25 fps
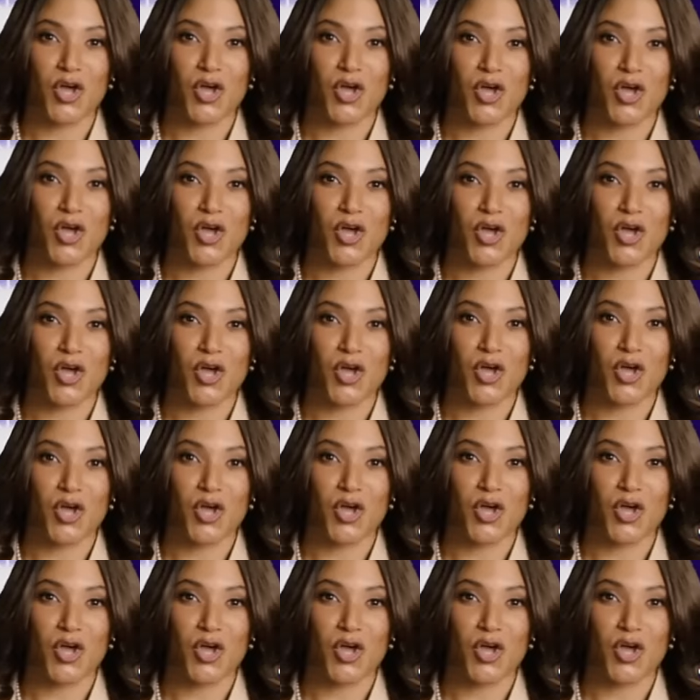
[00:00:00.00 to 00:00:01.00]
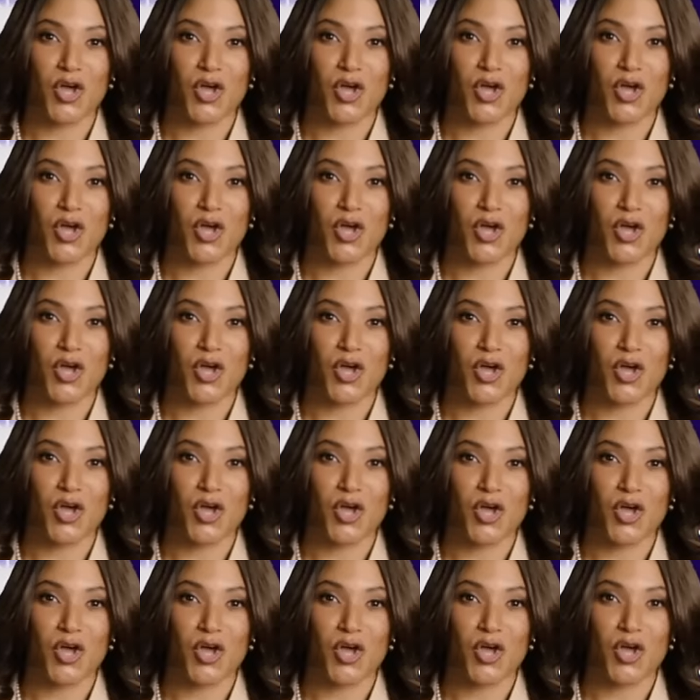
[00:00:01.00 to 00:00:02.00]

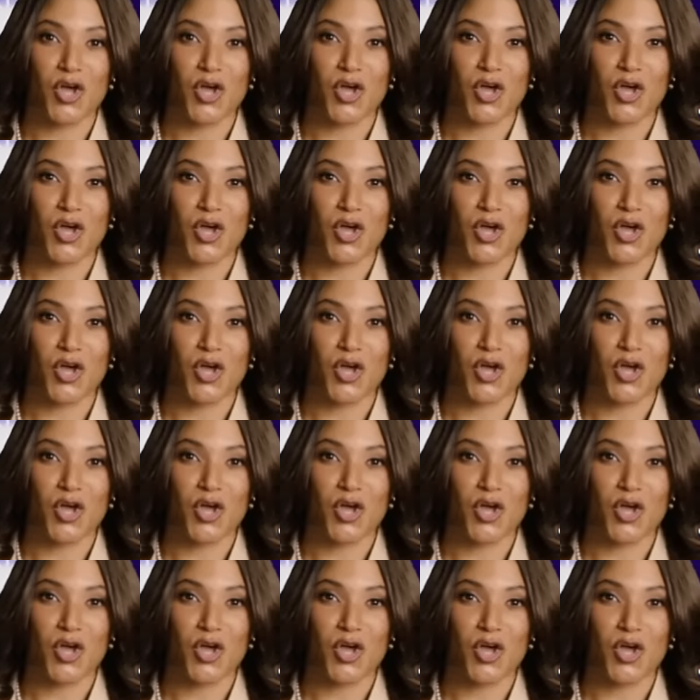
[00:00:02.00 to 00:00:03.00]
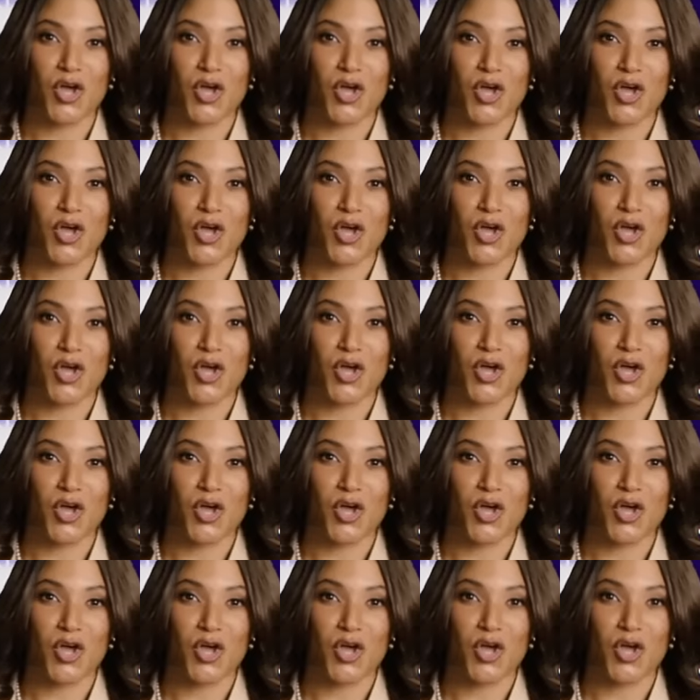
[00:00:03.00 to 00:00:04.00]

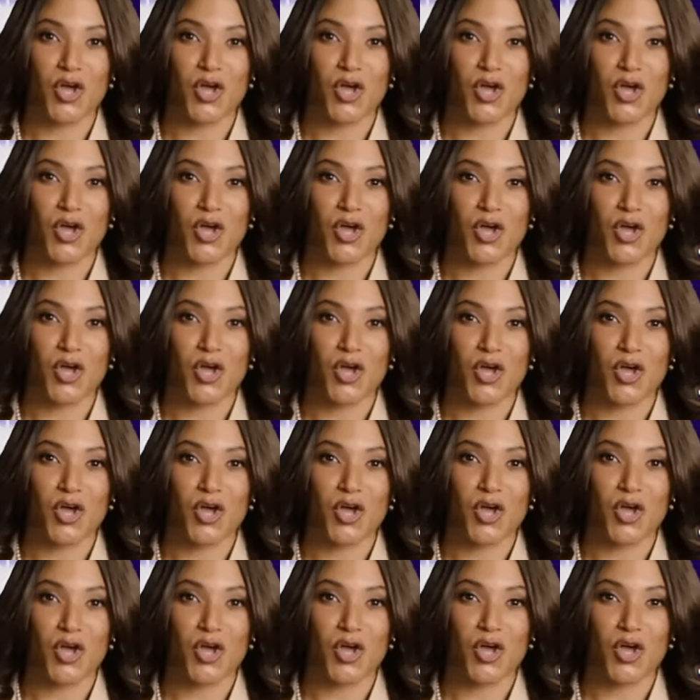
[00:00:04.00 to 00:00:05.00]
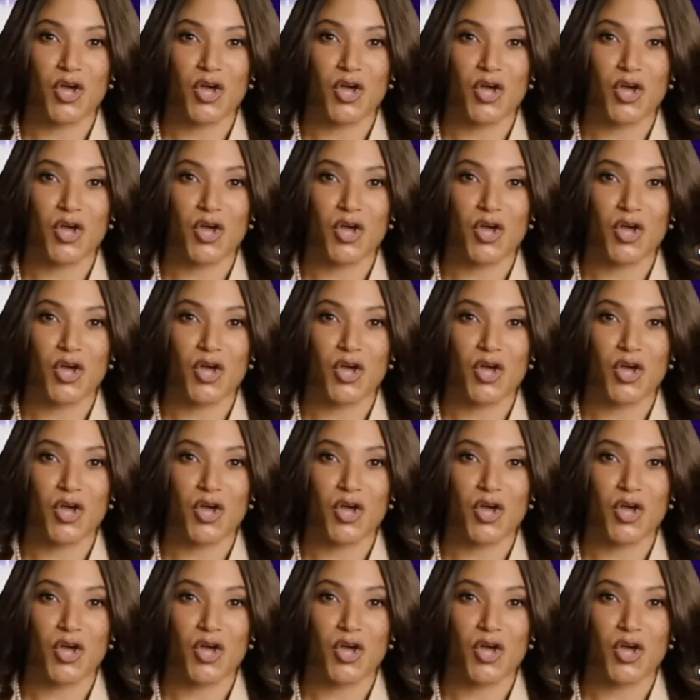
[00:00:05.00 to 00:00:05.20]
No words are spoken by the person on screen.